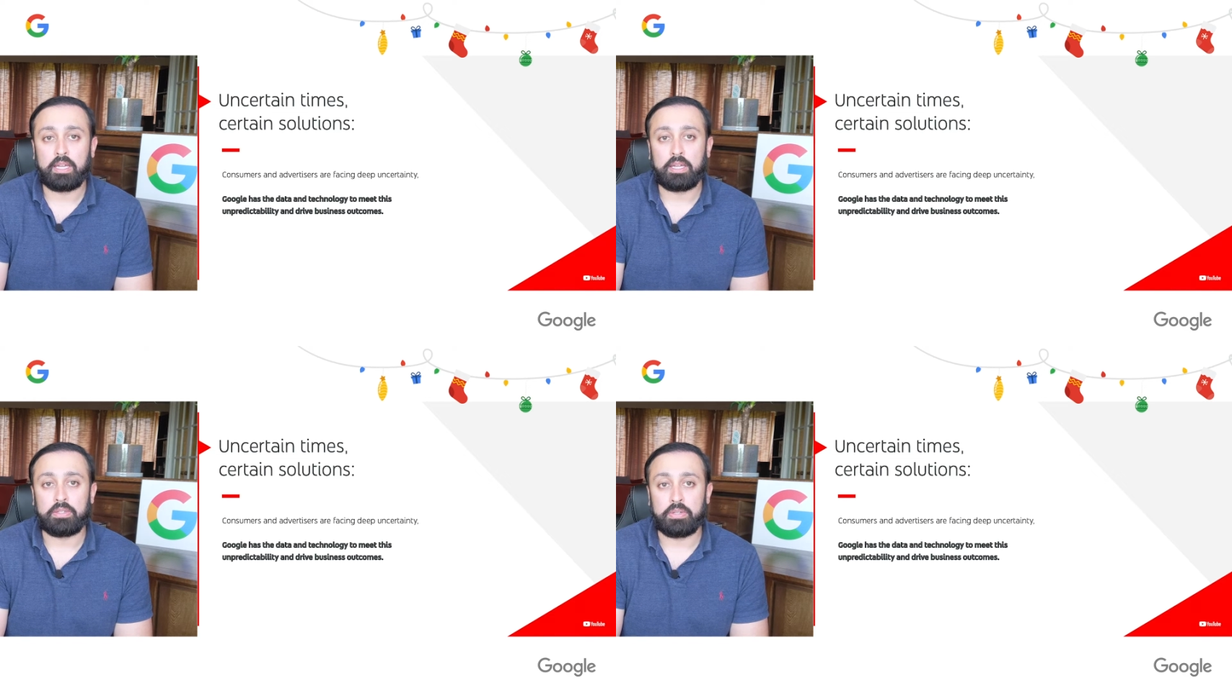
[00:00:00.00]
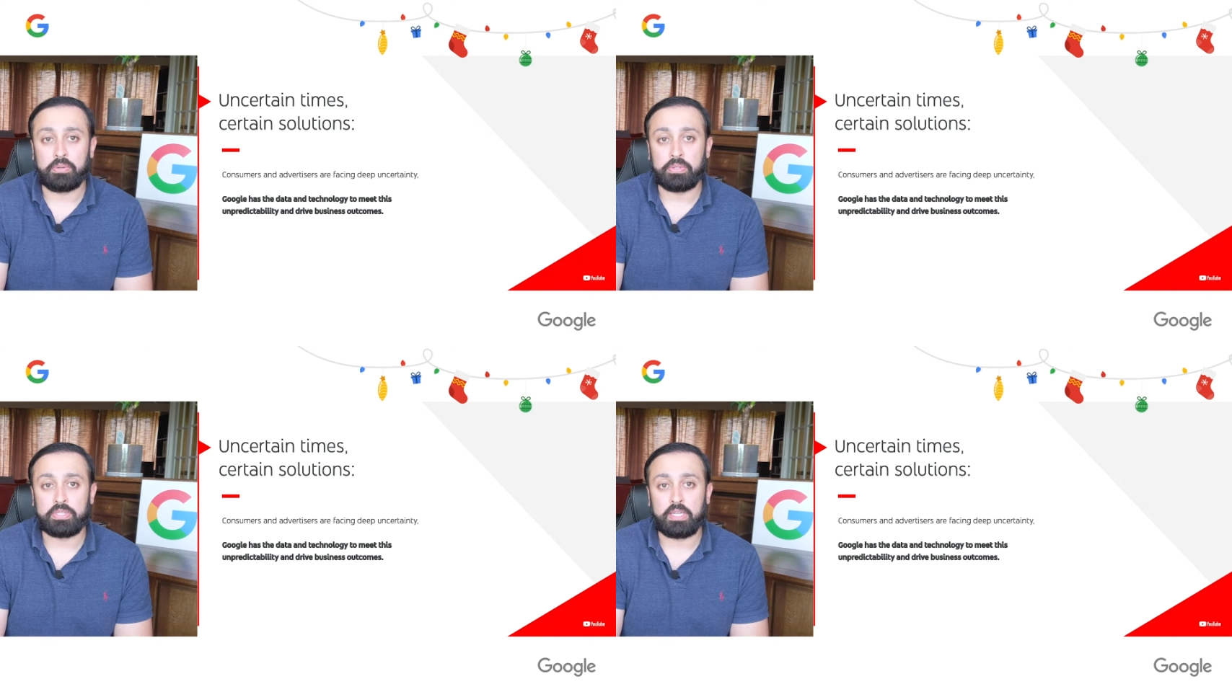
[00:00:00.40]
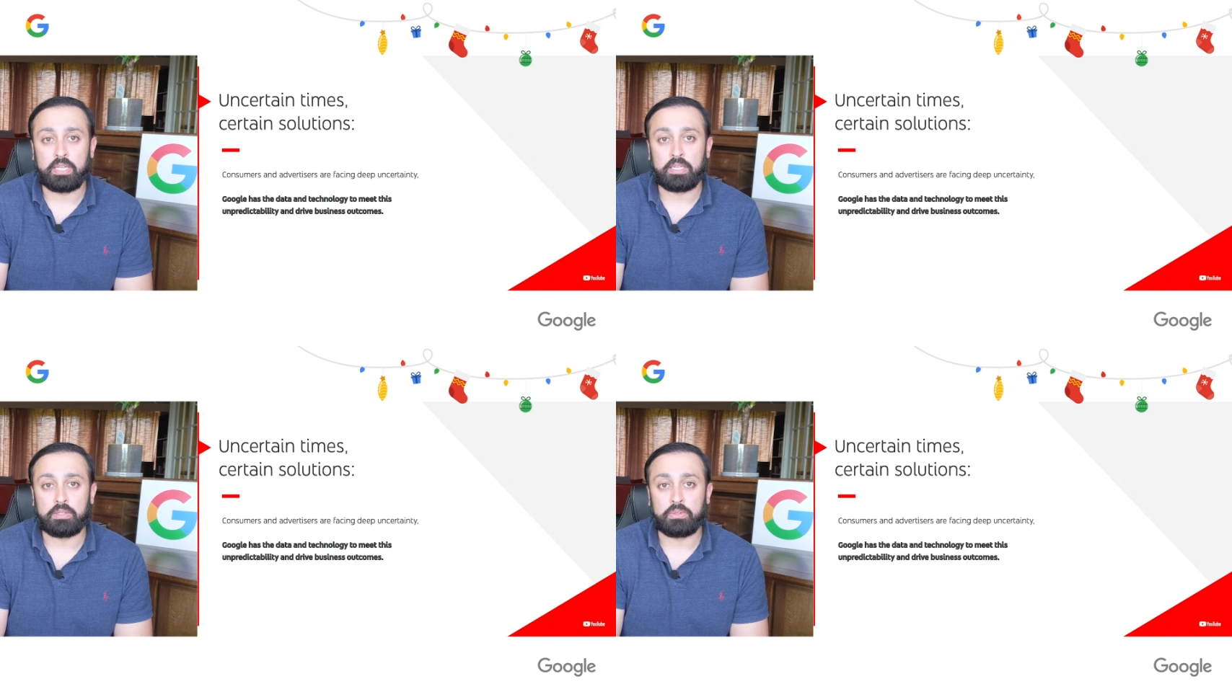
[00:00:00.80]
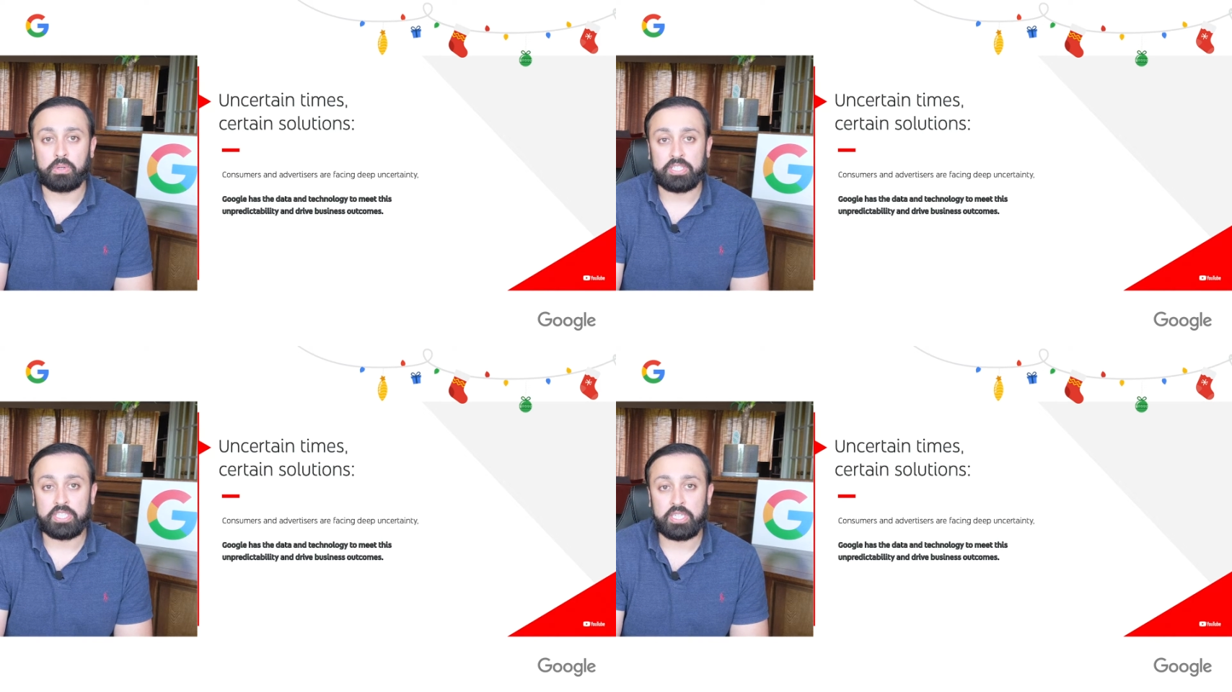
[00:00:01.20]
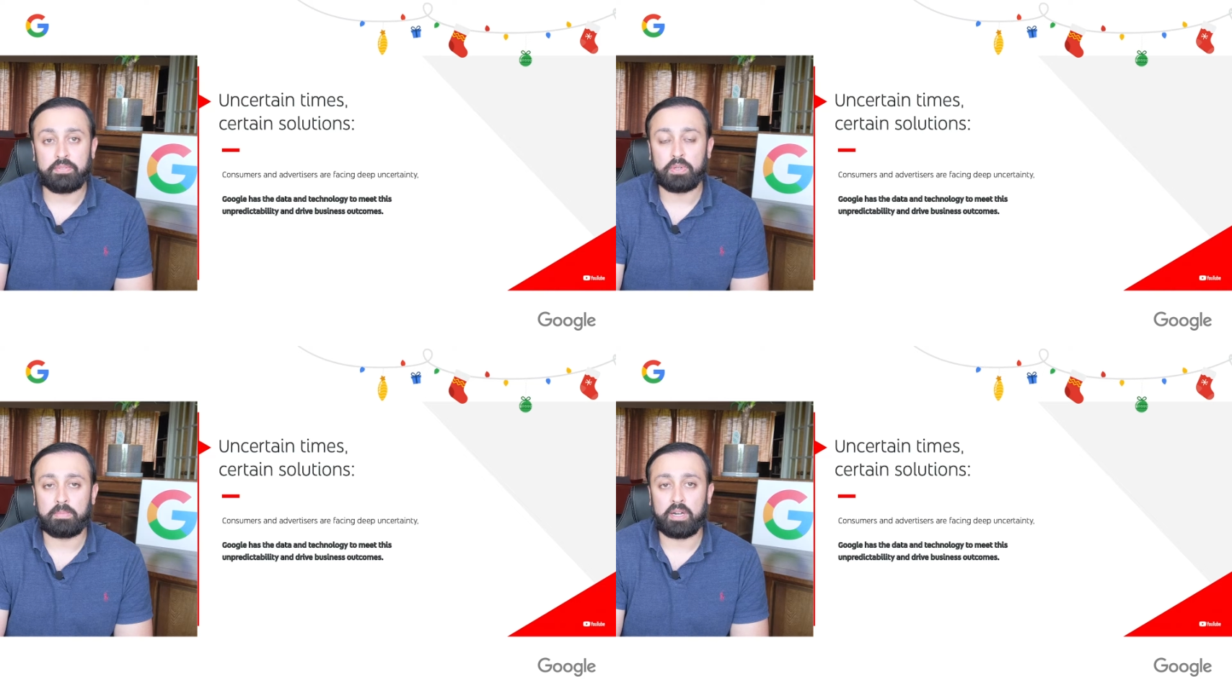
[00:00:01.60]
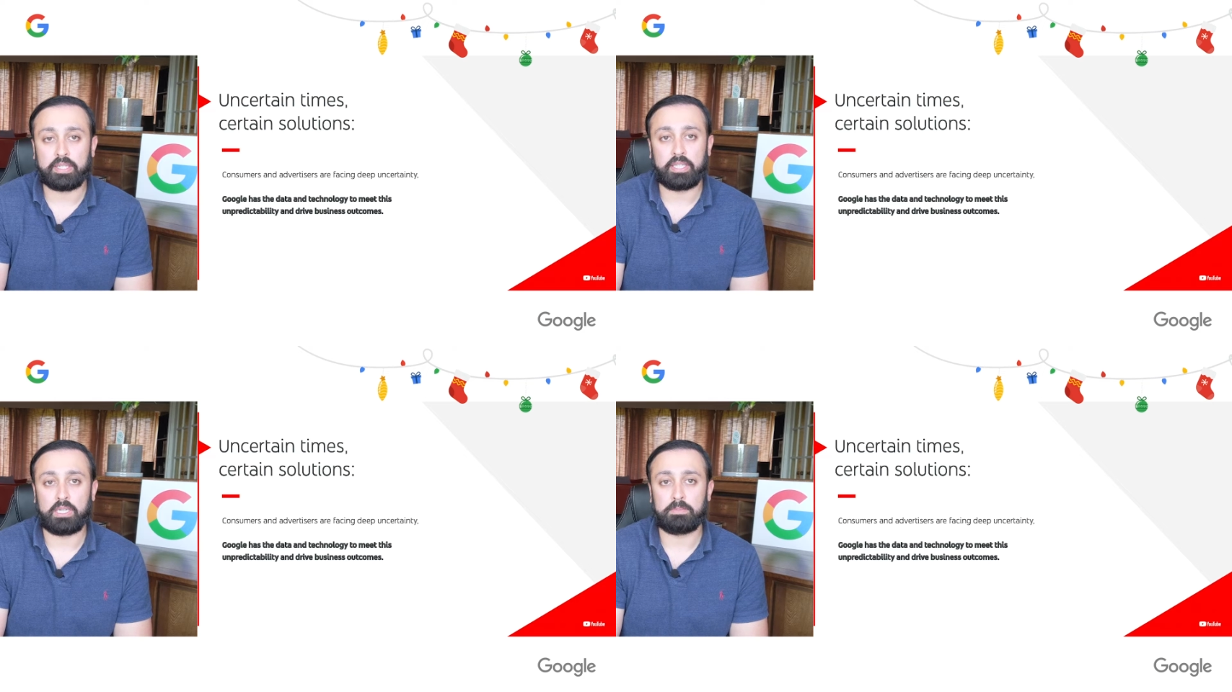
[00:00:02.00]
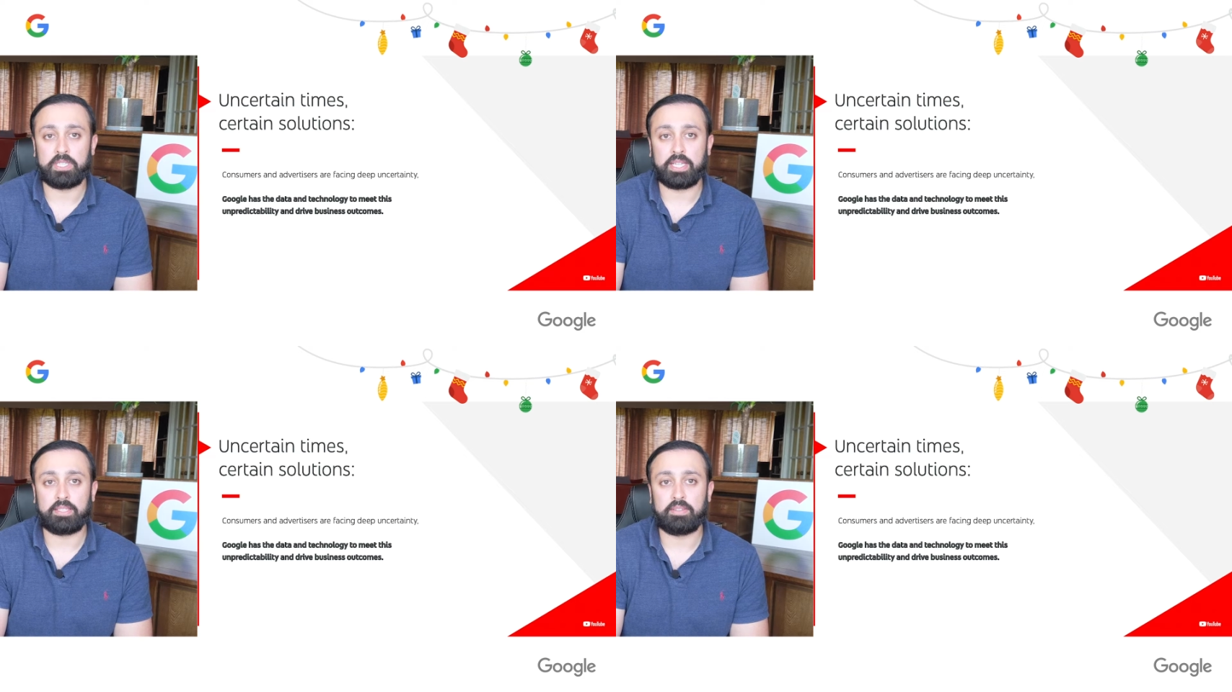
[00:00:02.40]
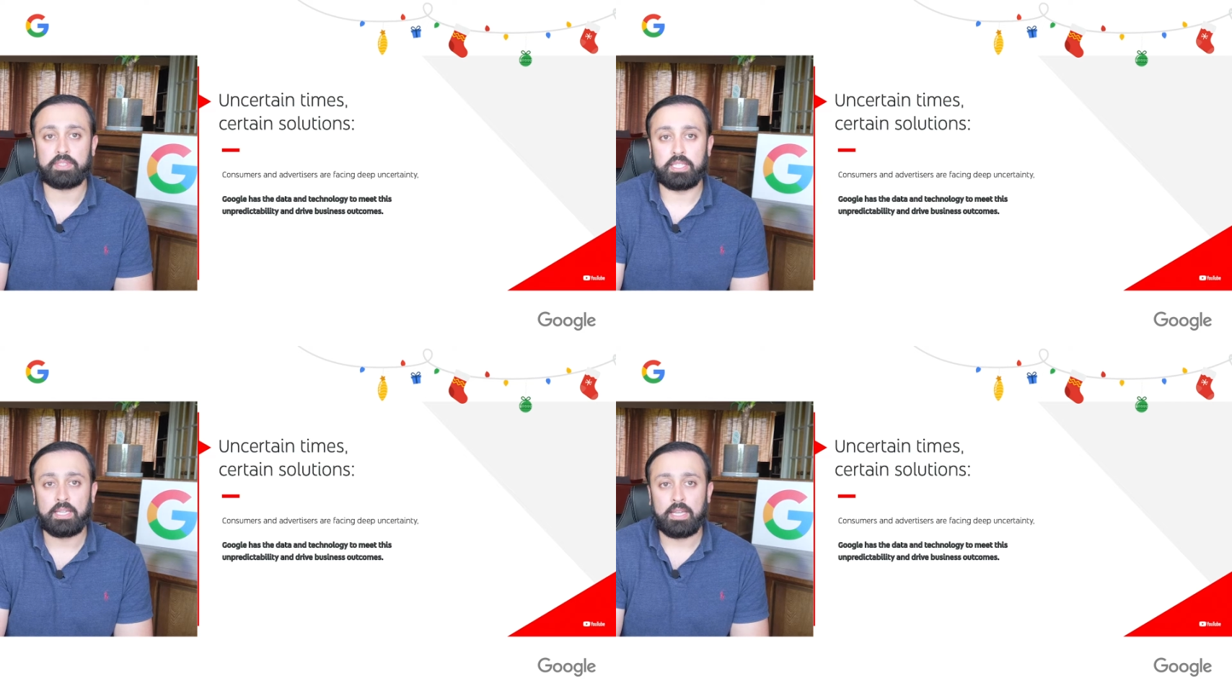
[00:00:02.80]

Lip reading: use to achieve your marketing objectives.